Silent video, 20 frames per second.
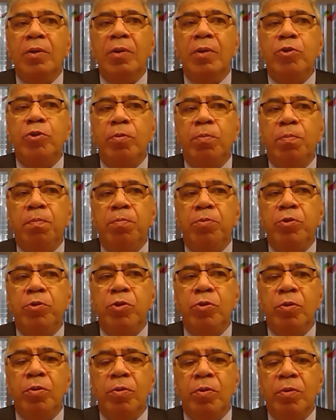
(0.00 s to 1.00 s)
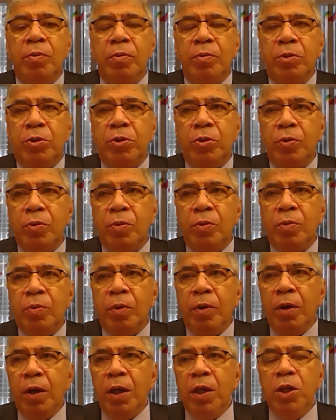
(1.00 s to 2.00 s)
to
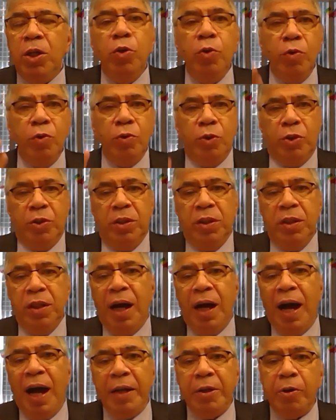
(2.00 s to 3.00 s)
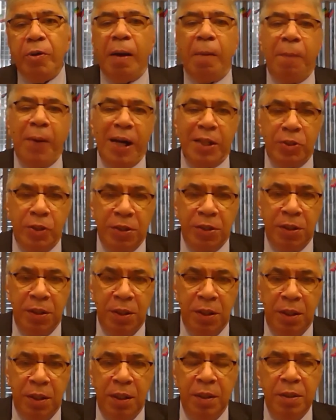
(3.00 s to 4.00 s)
use the idle
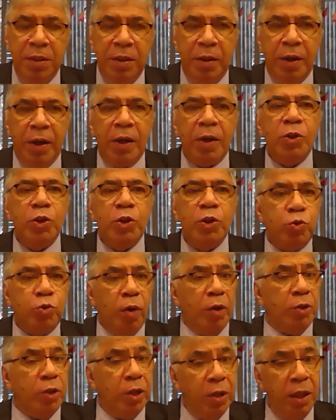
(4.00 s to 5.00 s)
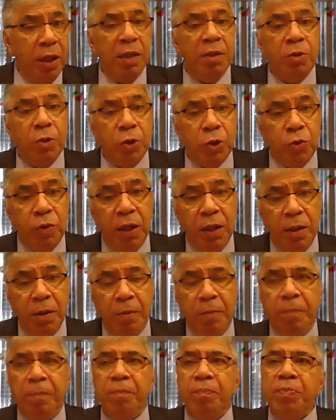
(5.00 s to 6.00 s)
capacity in their construction industry
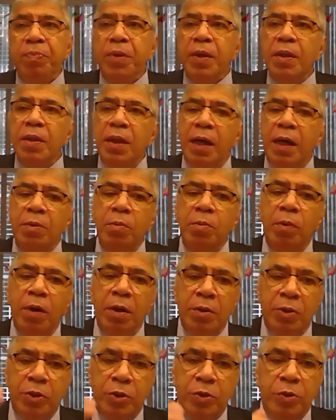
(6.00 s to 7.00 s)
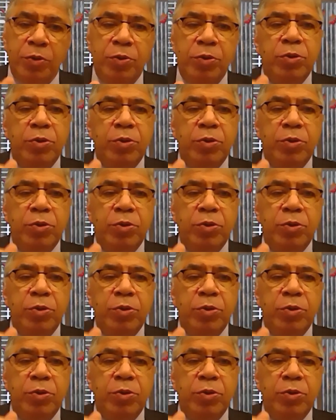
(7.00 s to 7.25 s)
that was